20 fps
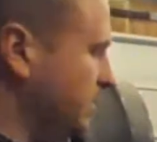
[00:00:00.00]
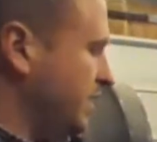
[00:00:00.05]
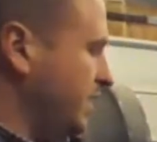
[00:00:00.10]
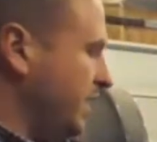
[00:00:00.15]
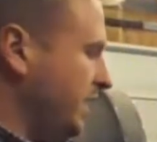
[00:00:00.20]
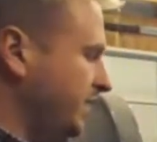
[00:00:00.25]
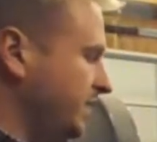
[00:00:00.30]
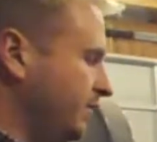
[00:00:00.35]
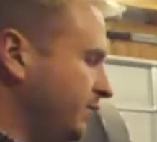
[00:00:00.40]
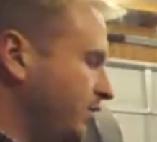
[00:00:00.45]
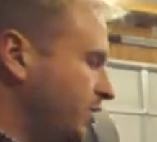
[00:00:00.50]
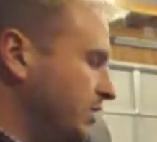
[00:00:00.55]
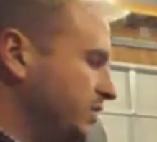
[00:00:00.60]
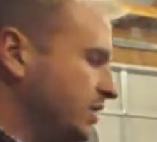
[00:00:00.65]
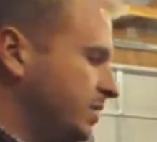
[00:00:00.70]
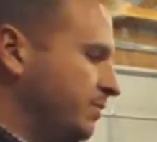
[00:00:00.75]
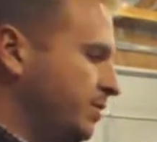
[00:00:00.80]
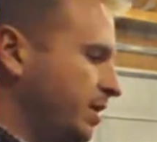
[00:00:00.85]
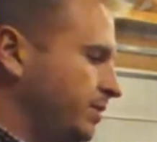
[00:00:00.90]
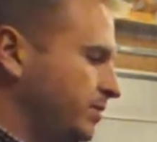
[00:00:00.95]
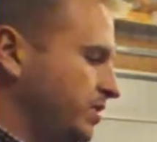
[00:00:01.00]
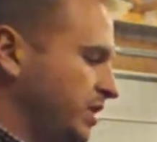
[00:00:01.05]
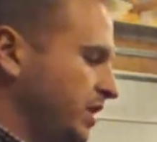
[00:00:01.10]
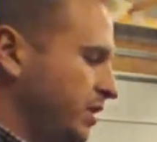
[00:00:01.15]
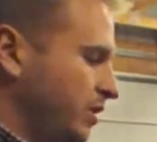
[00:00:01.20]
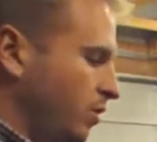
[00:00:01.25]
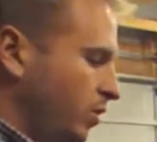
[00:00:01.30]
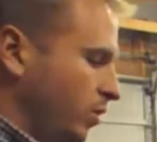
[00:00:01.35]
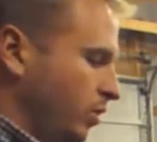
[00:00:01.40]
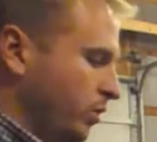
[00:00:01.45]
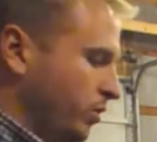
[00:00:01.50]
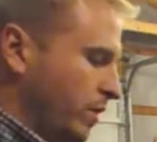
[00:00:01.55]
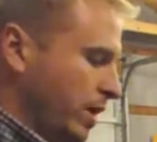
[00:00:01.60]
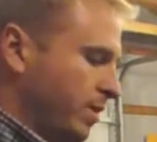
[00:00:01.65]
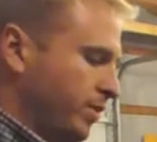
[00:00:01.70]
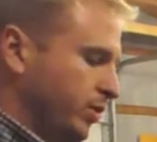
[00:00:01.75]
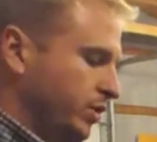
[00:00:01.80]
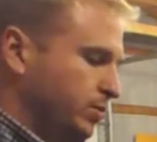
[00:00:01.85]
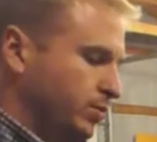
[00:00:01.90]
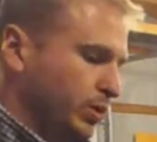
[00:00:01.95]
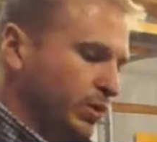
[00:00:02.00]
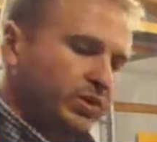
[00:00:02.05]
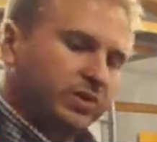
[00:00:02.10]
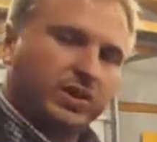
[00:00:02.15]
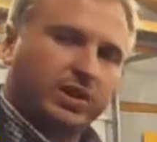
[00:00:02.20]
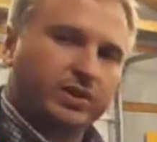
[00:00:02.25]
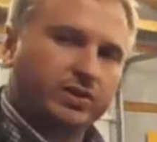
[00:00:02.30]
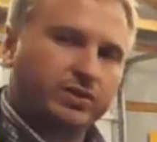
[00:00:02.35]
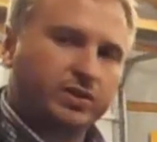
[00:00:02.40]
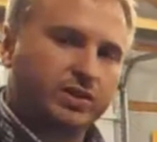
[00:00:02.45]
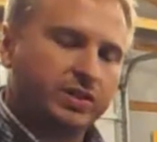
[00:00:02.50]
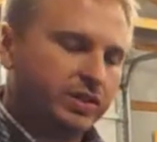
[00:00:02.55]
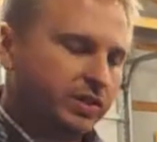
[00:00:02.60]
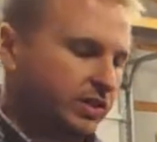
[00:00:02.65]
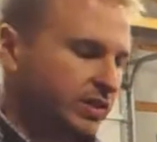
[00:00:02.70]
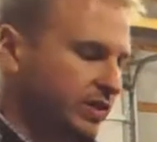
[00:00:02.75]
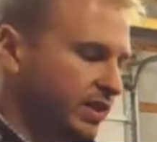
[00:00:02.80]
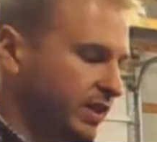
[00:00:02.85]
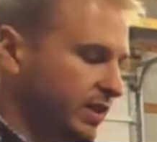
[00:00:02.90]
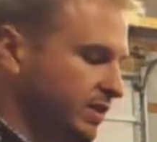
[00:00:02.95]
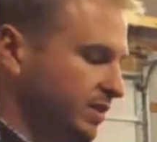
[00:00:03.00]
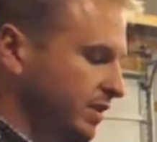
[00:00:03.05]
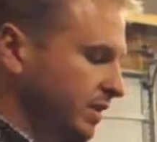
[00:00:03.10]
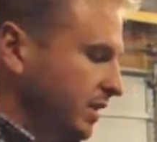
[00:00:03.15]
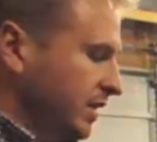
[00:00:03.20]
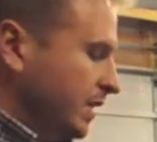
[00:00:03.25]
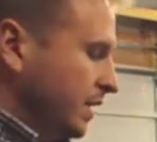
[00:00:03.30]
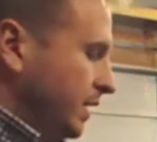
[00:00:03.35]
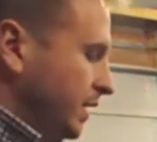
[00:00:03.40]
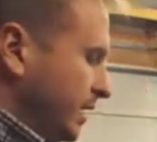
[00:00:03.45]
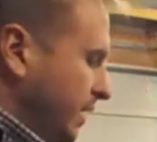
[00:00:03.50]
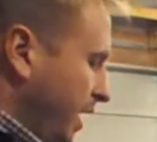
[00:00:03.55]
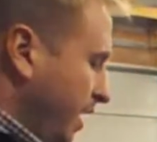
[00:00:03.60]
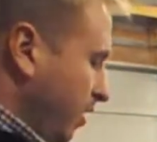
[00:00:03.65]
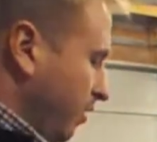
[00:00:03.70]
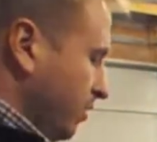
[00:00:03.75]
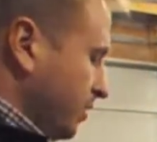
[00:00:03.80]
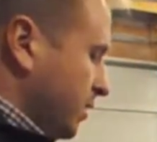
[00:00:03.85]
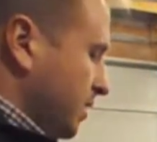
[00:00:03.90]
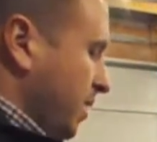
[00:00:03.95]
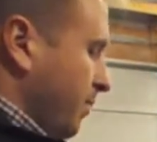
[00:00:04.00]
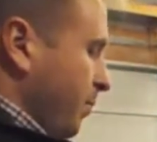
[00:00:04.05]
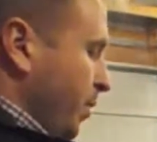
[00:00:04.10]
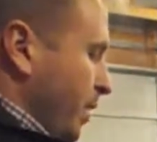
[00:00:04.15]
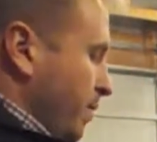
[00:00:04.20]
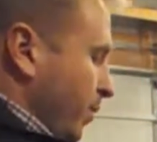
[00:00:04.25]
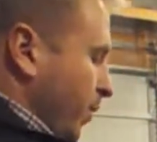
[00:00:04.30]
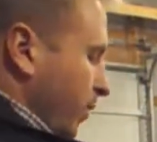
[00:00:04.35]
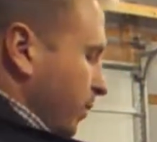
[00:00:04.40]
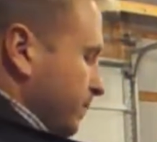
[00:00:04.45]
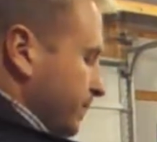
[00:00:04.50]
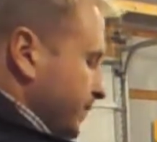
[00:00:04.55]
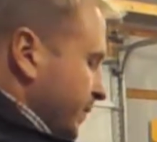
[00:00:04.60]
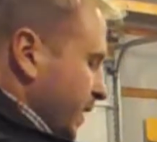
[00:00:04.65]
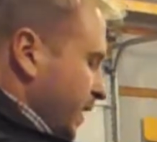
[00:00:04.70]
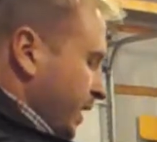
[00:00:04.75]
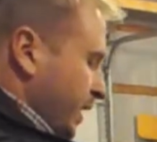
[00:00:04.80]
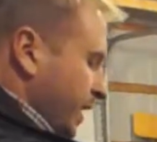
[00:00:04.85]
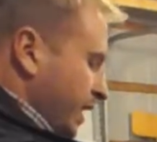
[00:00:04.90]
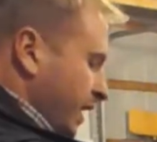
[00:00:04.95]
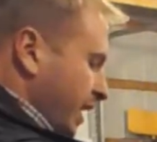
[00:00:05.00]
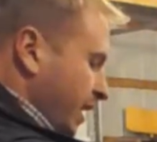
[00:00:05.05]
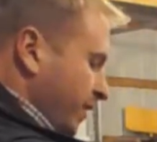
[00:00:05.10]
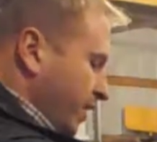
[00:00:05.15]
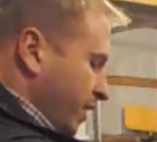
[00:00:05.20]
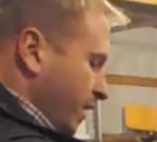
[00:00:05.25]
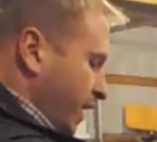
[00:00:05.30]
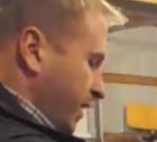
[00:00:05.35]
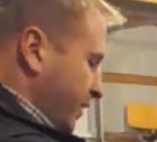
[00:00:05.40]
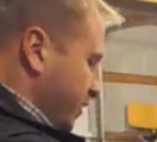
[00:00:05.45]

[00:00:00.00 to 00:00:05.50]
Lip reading: kind of difficult sometimes to get older rounded spur centers into these things. Now, some people, again, I have a lot